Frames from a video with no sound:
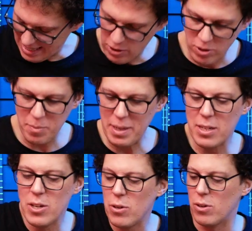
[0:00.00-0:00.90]
Causing me to
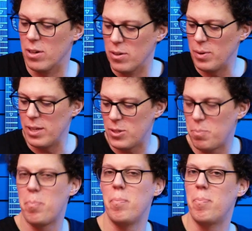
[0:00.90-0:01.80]
noodle, which
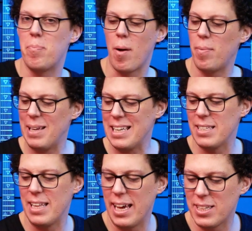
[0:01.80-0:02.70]
probably
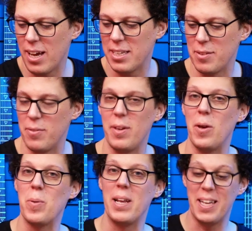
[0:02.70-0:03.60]
isn't that exciting for
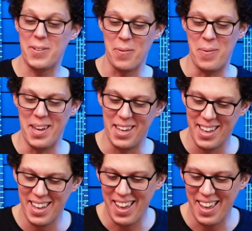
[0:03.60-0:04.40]
you, but it is for me.